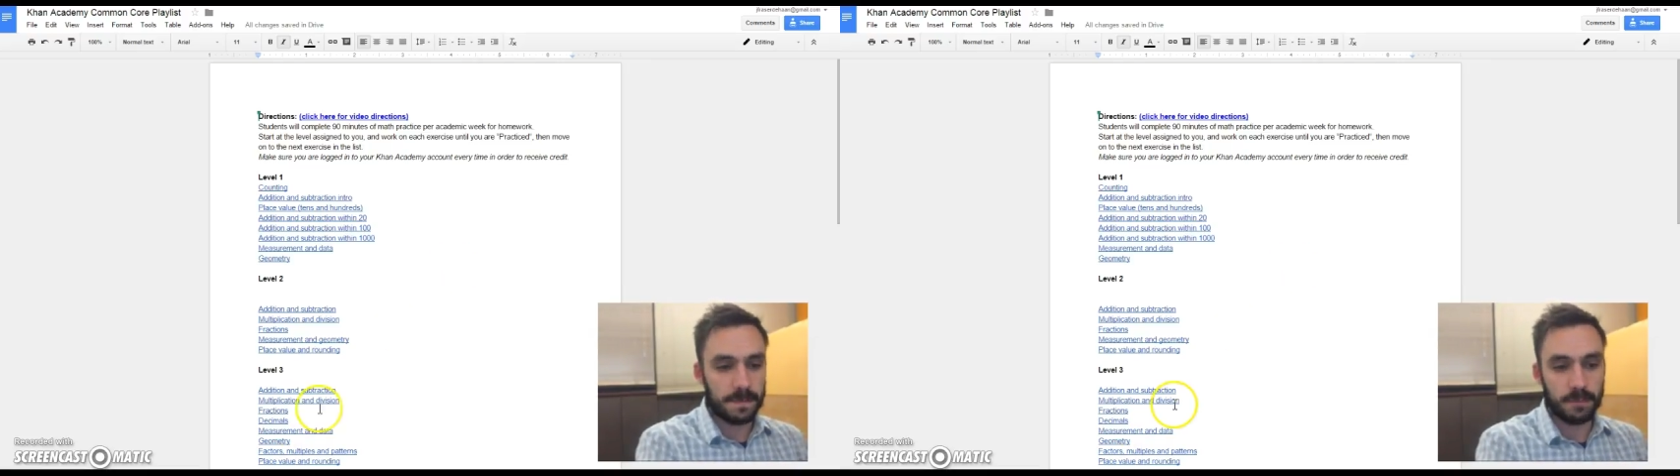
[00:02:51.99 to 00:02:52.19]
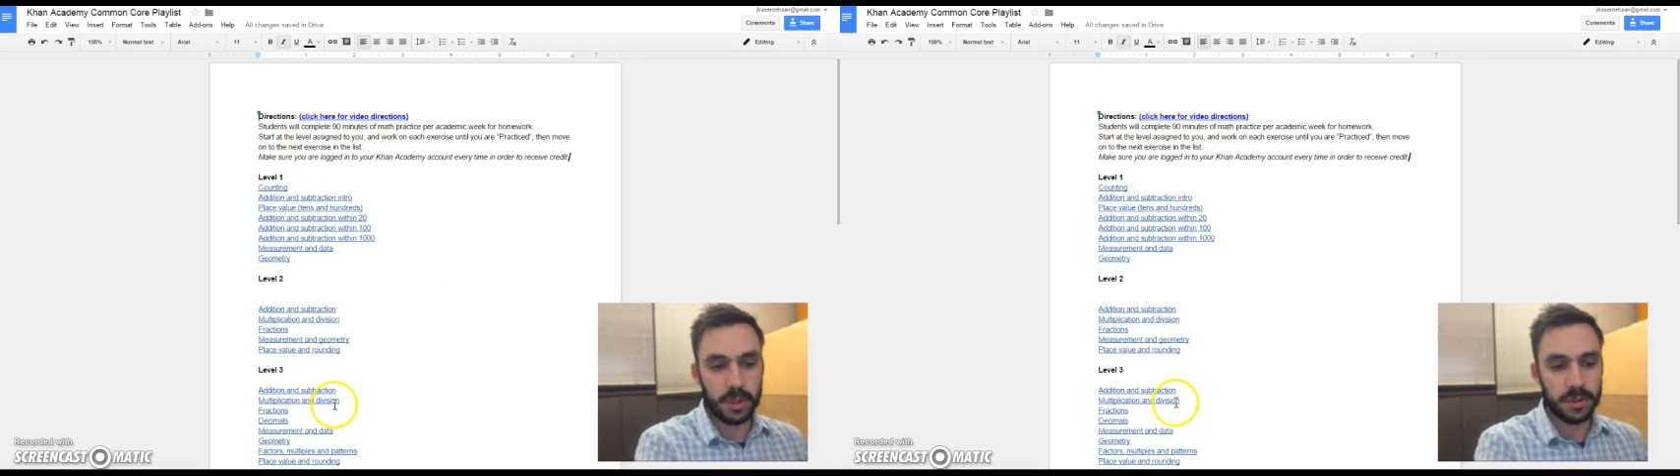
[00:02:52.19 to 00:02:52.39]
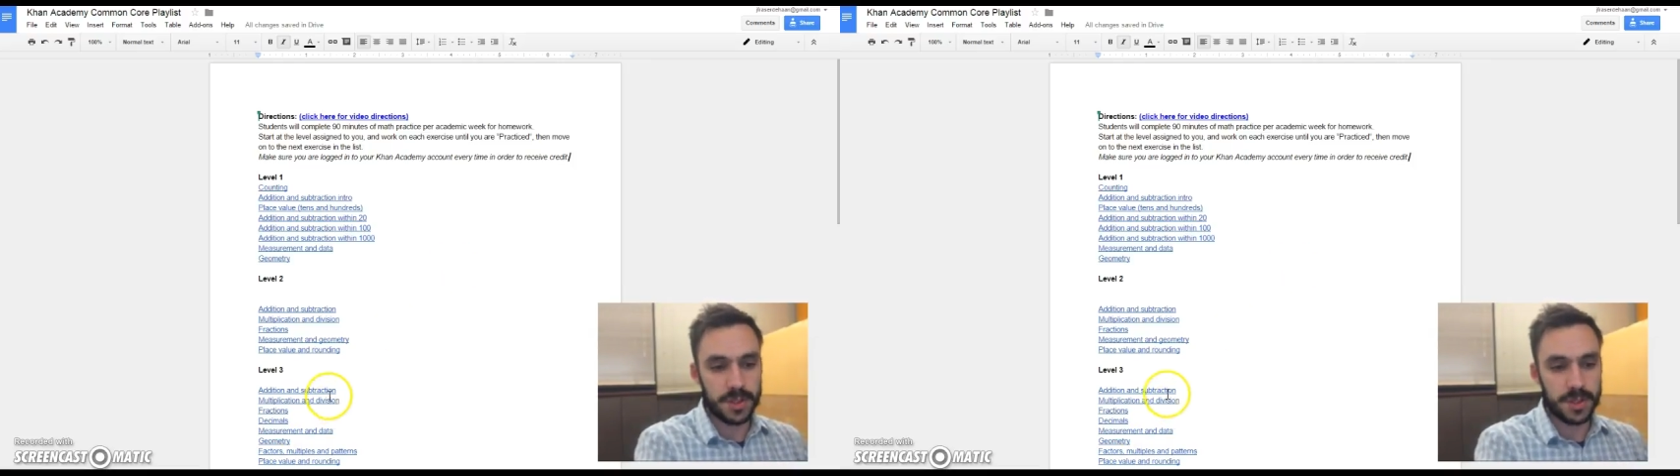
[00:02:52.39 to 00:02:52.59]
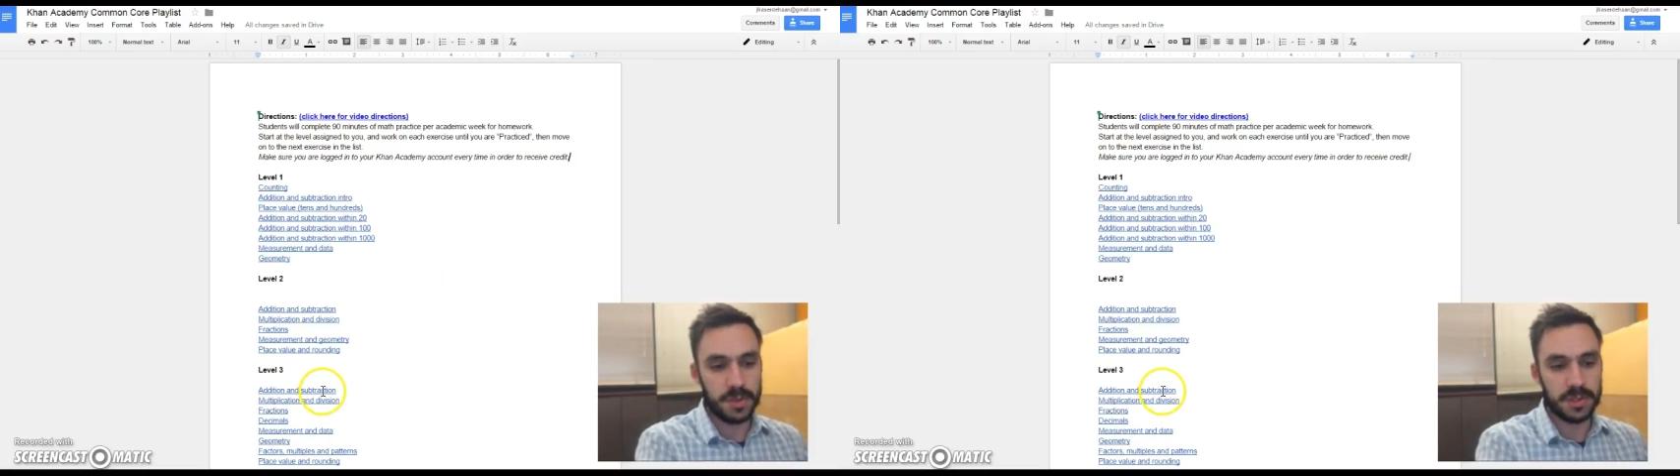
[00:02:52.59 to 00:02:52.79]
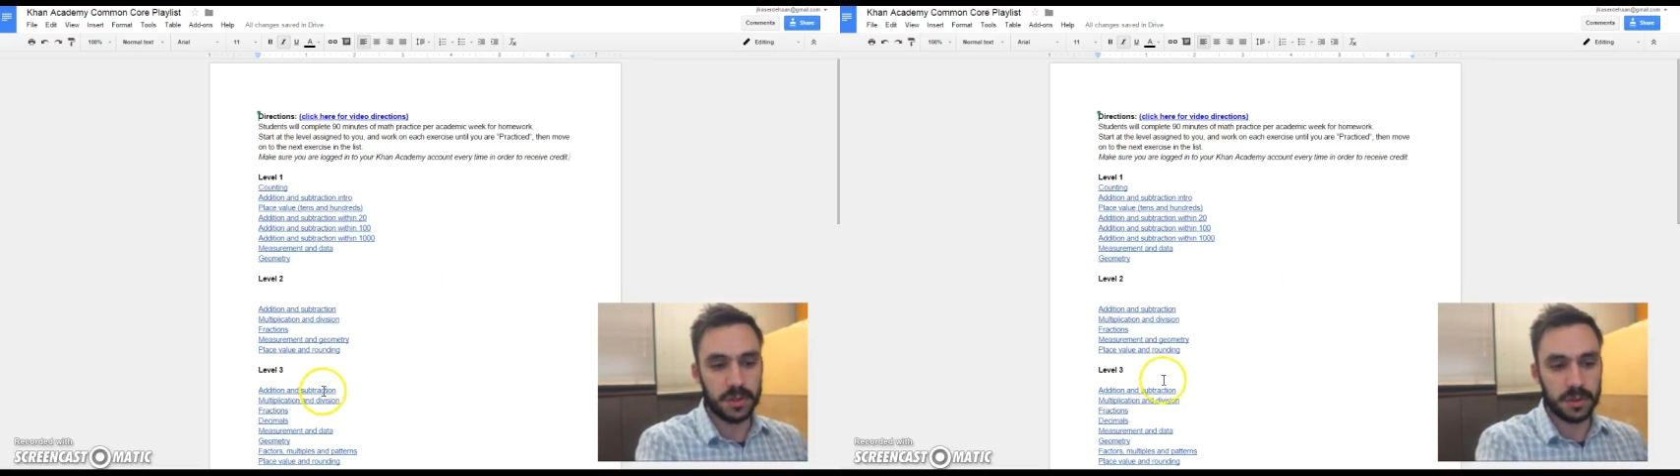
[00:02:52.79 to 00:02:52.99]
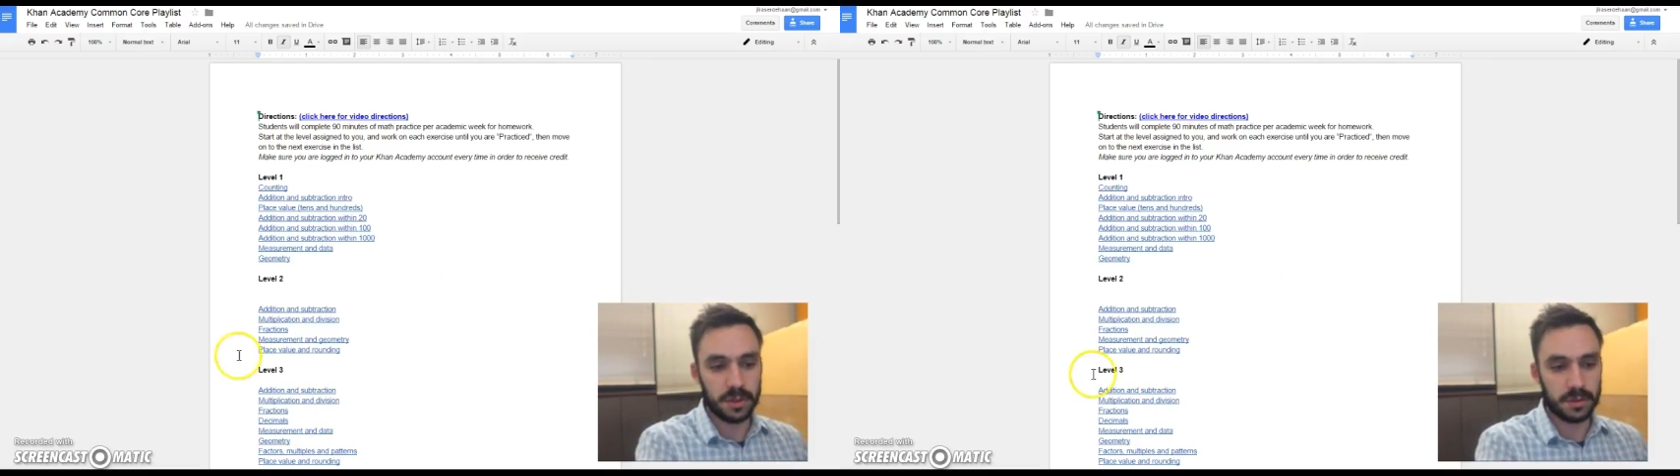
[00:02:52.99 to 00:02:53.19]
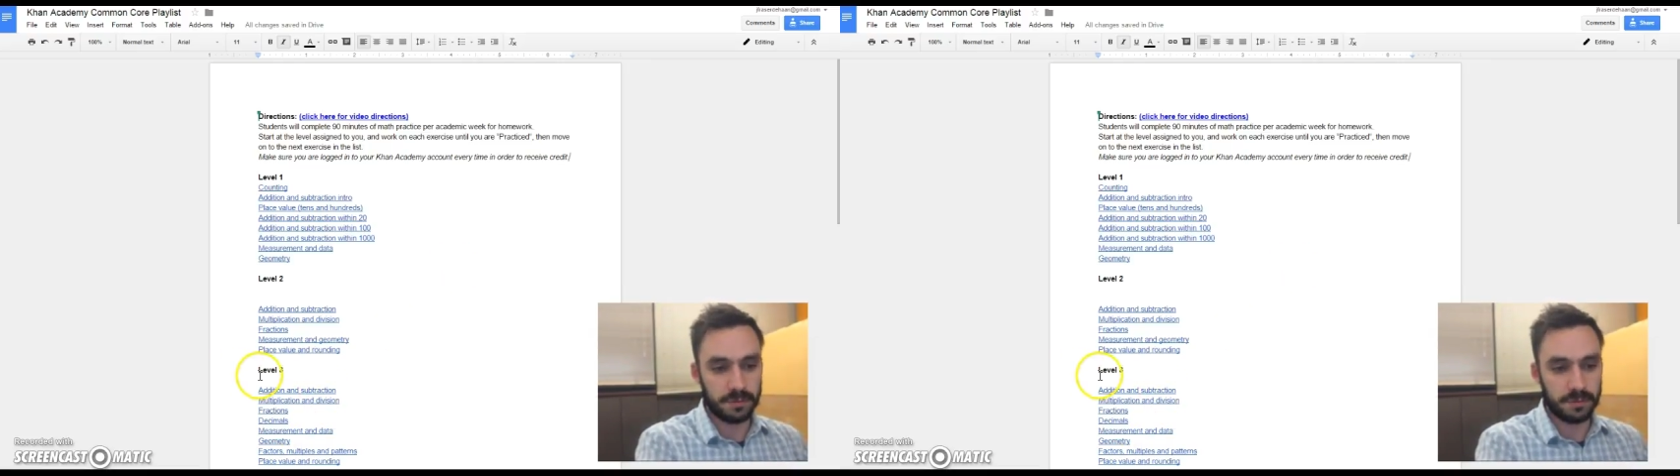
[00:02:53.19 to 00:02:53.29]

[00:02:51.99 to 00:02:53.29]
What you'll do is you'll